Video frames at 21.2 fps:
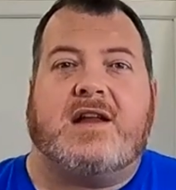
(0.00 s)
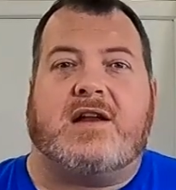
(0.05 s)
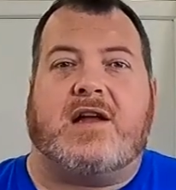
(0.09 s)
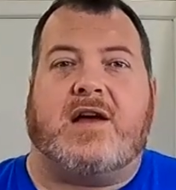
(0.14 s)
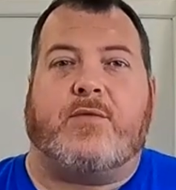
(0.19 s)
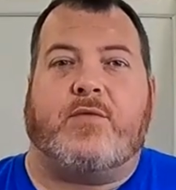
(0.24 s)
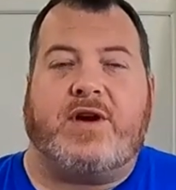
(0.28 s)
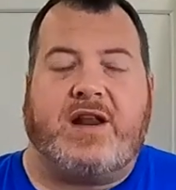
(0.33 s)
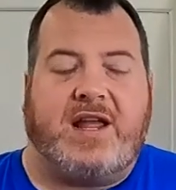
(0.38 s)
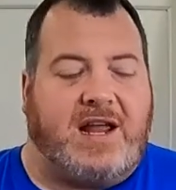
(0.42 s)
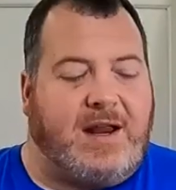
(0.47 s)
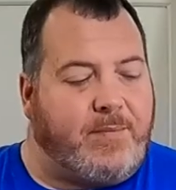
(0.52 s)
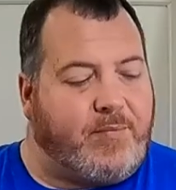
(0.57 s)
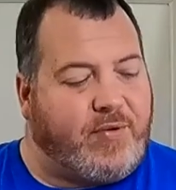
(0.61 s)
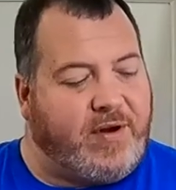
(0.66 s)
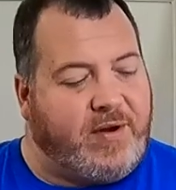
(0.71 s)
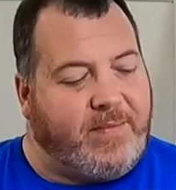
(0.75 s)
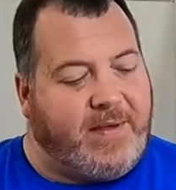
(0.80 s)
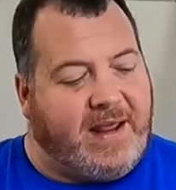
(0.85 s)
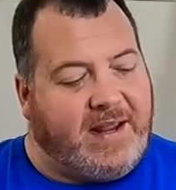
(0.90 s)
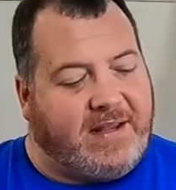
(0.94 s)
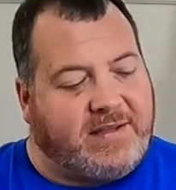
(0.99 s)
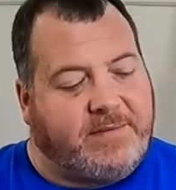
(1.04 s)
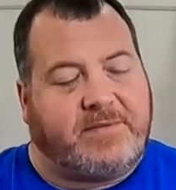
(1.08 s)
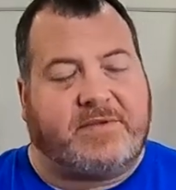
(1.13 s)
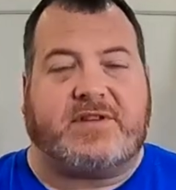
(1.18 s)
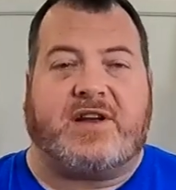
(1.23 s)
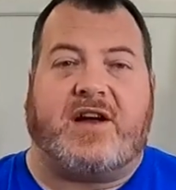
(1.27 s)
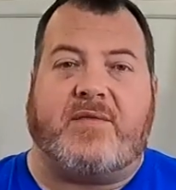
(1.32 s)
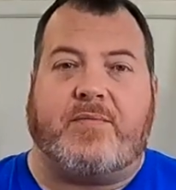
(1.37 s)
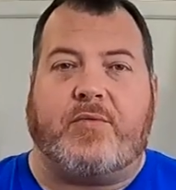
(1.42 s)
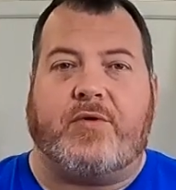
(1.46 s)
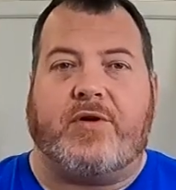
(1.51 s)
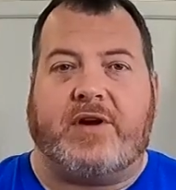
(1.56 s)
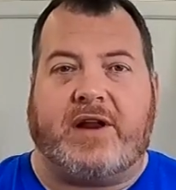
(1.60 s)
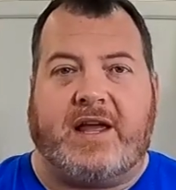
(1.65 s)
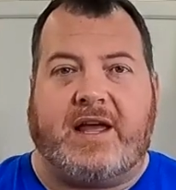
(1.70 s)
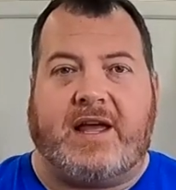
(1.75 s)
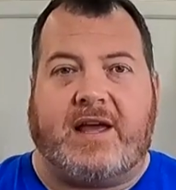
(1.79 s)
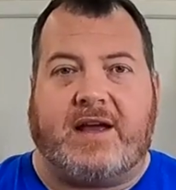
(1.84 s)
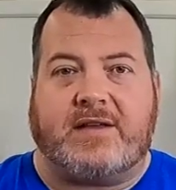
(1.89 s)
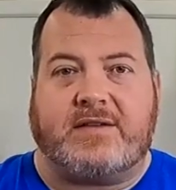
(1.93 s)
Now I went ahead and pre-made some
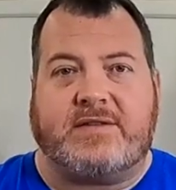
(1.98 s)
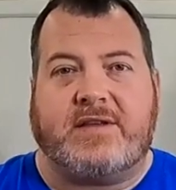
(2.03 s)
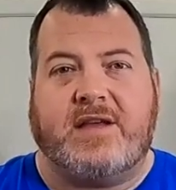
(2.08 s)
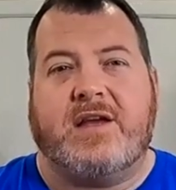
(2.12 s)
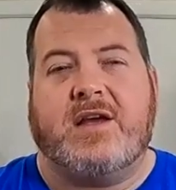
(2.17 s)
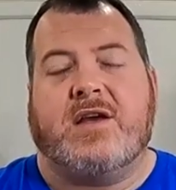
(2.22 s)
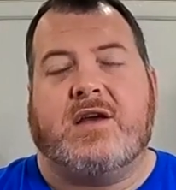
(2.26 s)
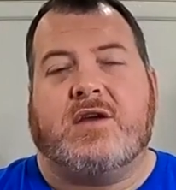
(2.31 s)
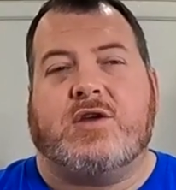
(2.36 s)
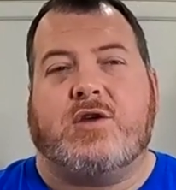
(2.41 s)
soft-boiled eggs.